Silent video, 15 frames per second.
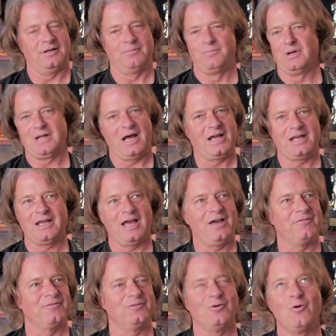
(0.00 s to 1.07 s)
but I
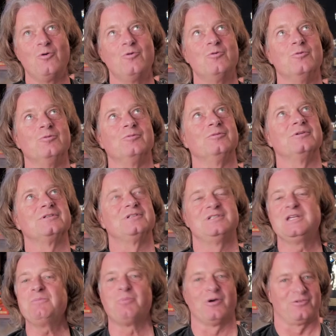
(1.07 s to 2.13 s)
have no
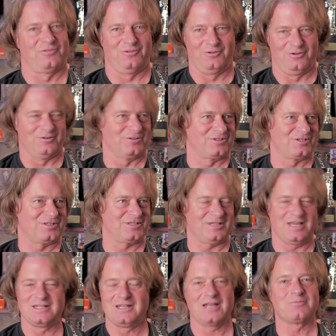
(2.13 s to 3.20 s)
deeper thoughts
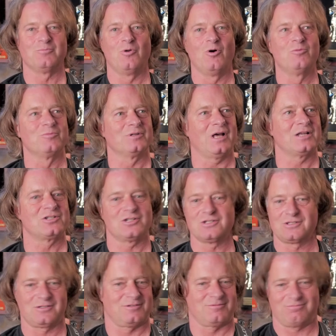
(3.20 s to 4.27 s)
in that moment. I
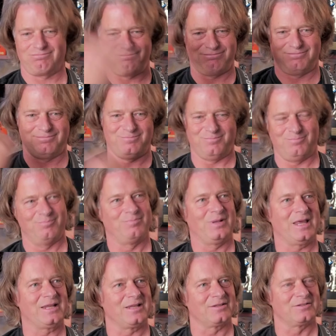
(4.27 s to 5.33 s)
just
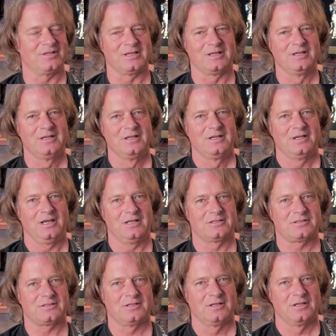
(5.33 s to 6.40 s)
play that thing.
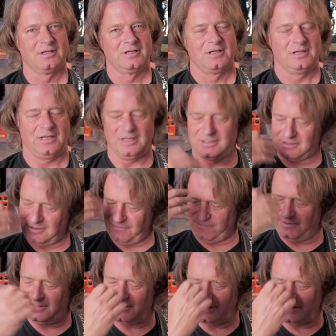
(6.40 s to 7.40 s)
It's something